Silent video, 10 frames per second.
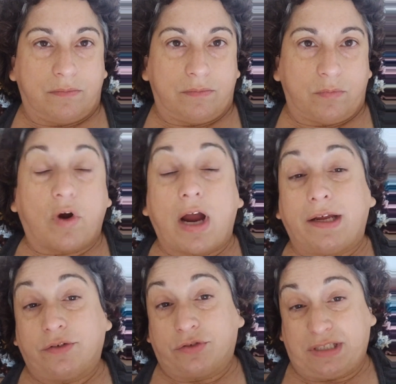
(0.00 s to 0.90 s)
or I
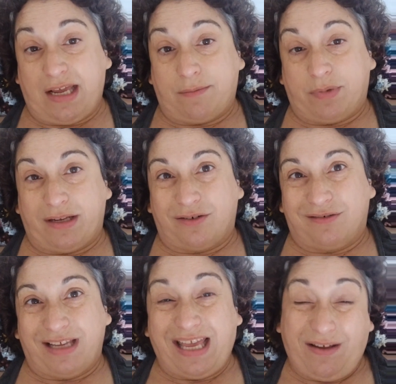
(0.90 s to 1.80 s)
understand
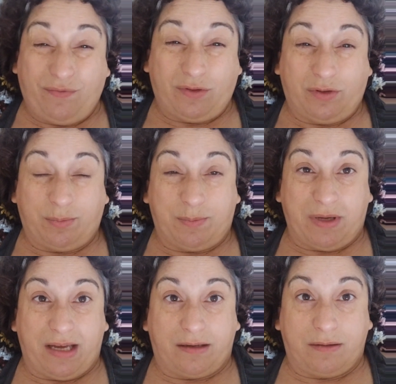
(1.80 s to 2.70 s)
better and feel a little bit bad